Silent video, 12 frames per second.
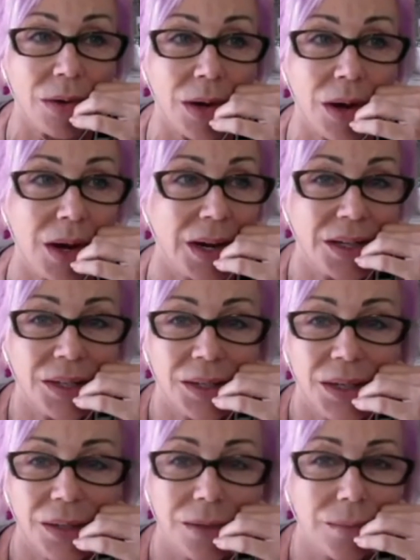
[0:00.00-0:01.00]
It just
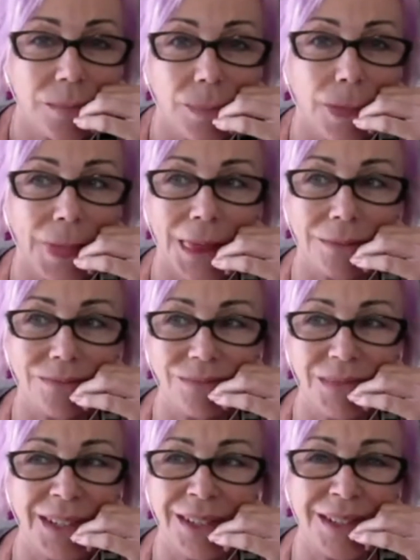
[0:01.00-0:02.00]
doesn't,
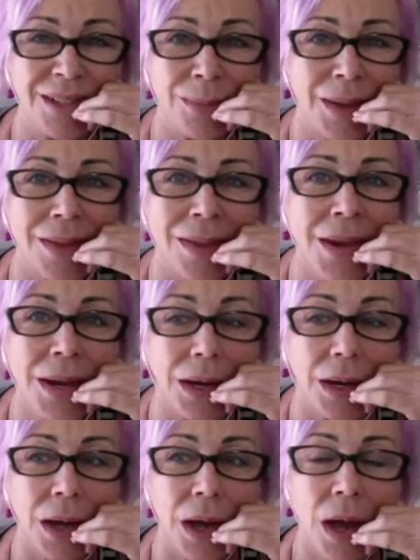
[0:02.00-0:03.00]
it's not my thing.
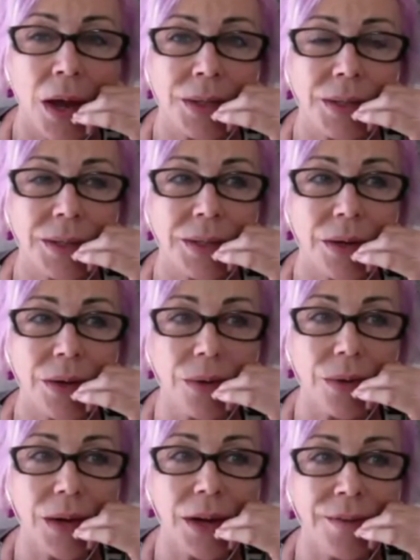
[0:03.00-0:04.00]
So
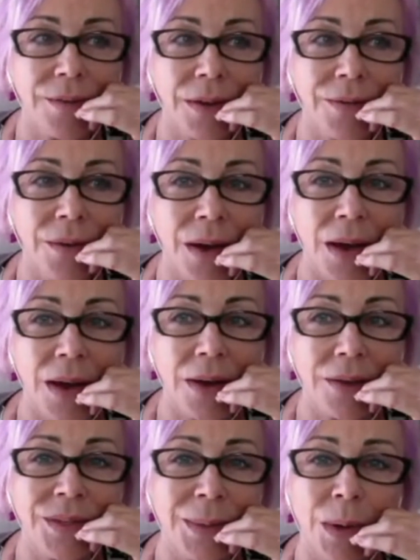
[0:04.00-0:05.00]
if
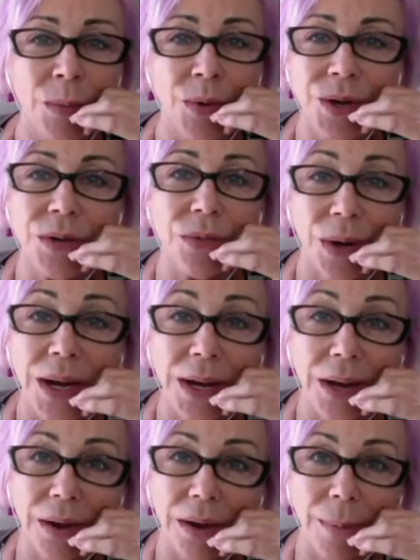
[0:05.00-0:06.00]
someone wanted a
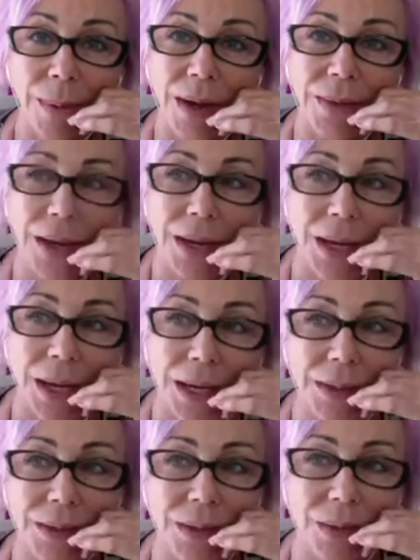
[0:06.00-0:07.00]
reading about their
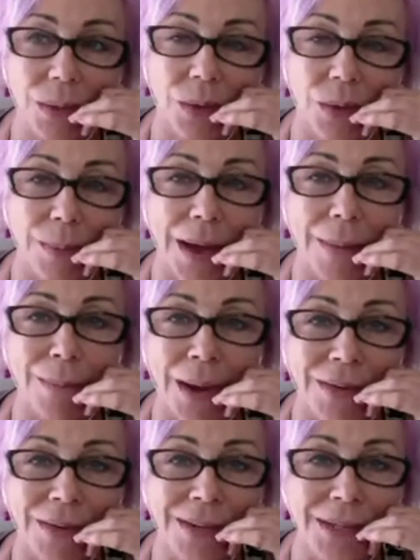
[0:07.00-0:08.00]
kids or about
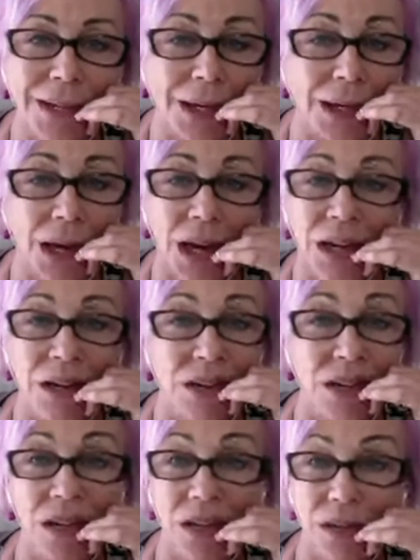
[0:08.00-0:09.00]
parenting, I know
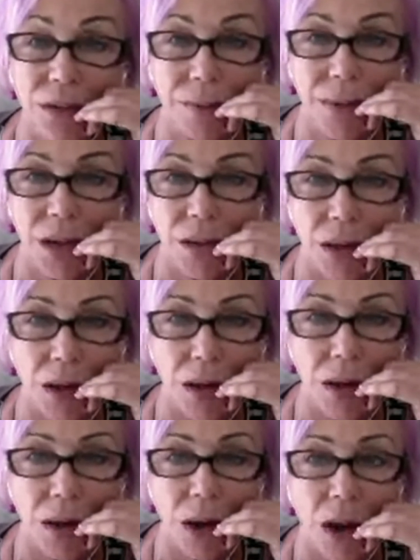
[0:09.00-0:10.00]
nothing about that.
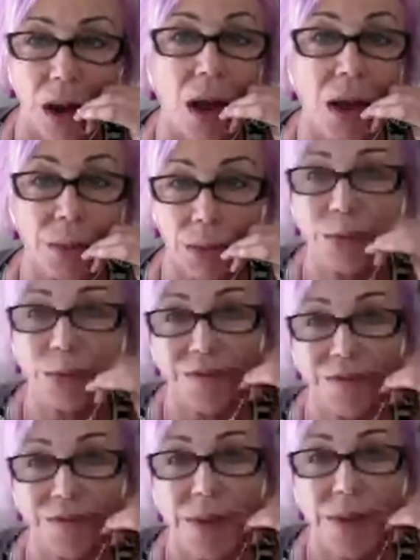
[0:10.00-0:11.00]
I will
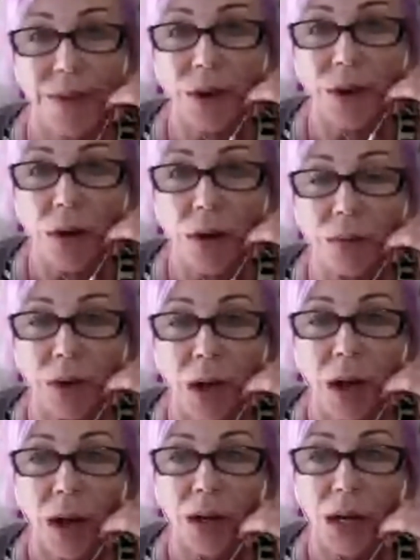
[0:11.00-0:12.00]
refer that on,
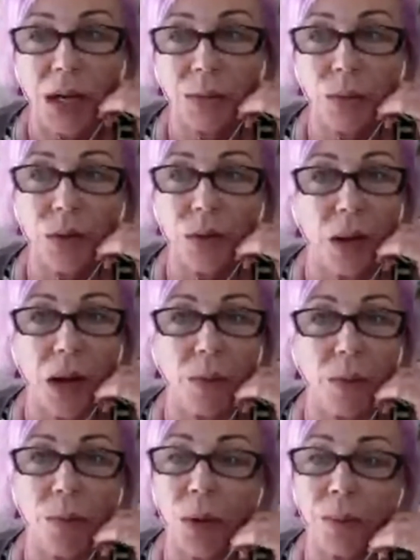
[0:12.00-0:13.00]
and I
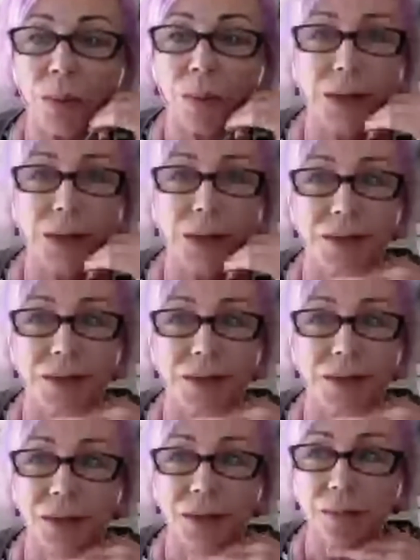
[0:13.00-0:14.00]
will probably
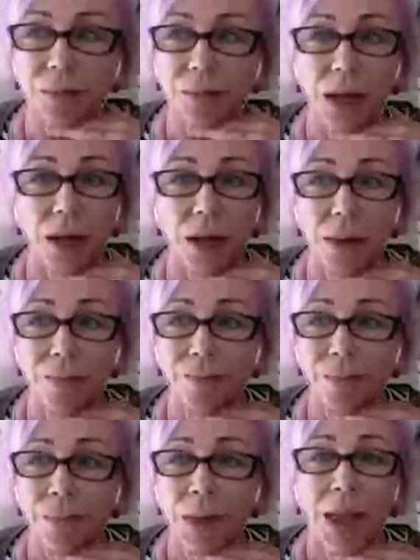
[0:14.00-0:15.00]
ask like
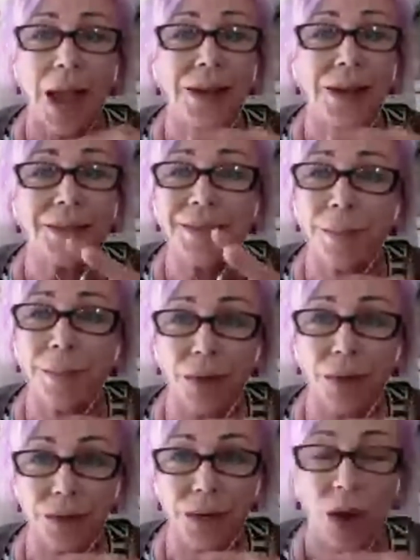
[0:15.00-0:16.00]
Anna
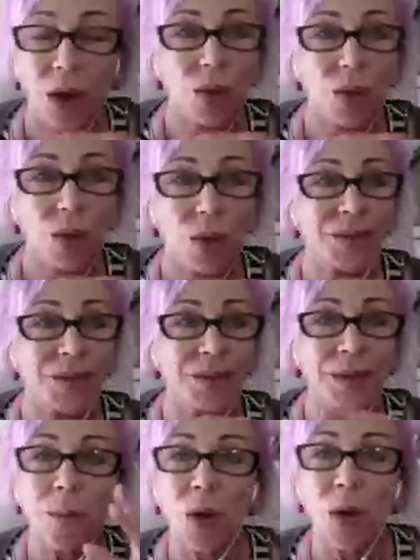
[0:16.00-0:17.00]
Siebert or
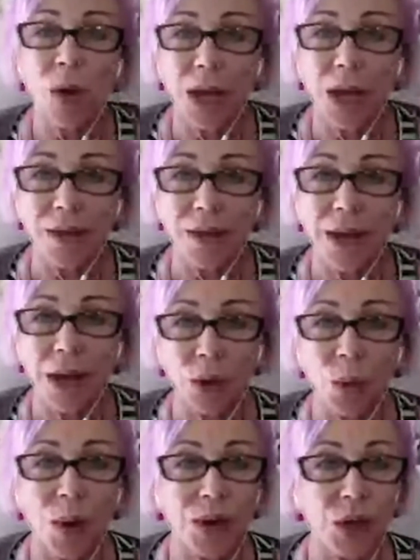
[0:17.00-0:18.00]
someone like that who
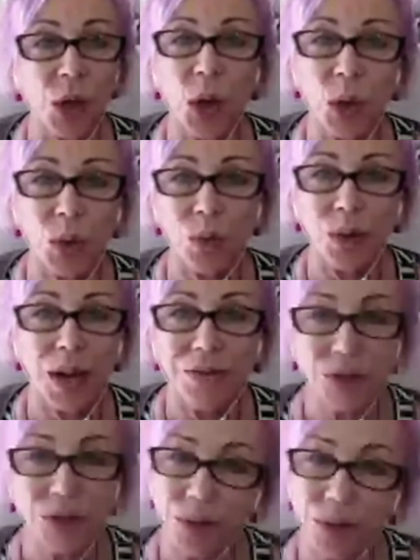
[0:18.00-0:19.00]
I know loves
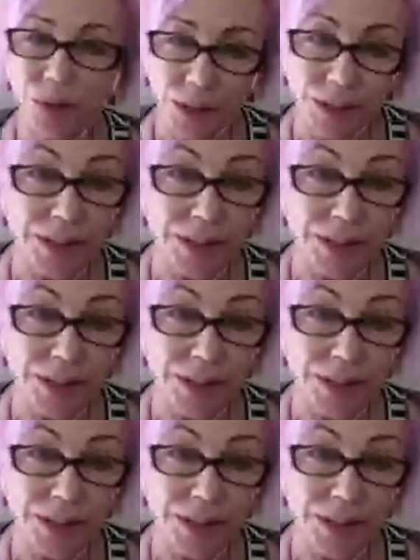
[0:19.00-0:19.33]
children and is an